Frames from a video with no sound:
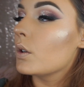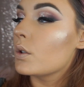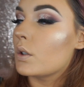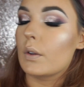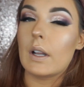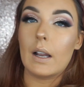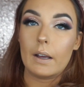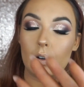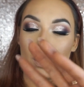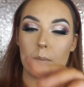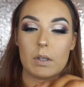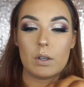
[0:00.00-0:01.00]
So the
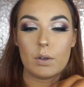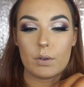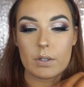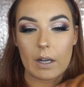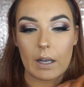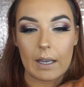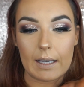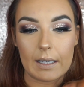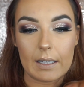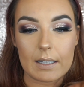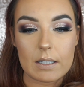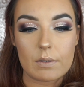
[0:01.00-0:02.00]
liner I'm using
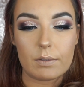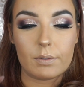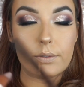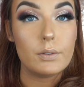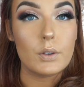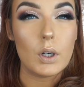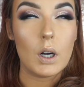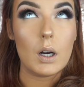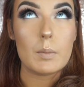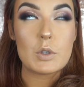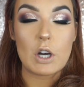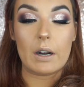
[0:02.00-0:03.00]
is
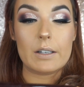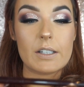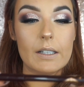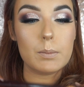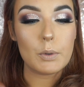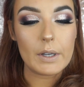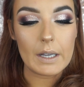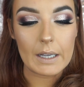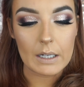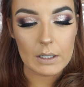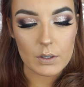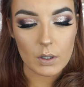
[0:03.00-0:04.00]
from Charlotte Tilbury.
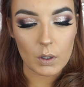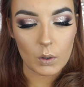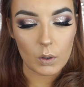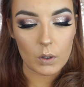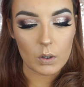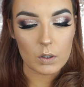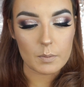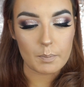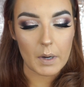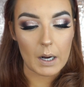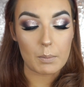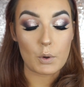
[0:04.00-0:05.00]
It is called
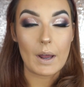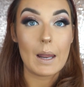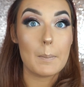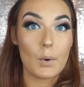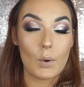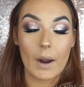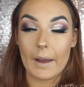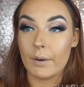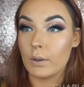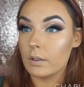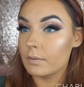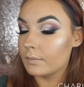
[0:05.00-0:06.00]
Barbarella
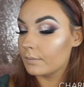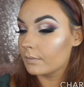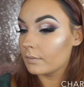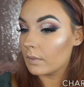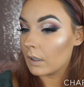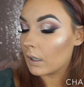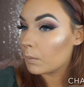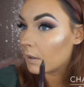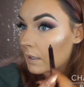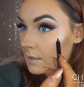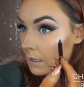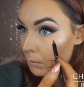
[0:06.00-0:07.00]
Brown. I'm going to
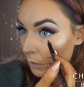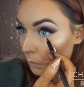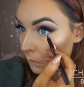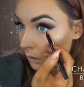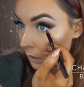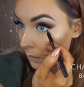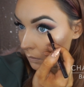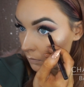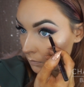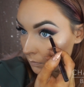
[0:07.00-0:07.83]
bring this in my waterline.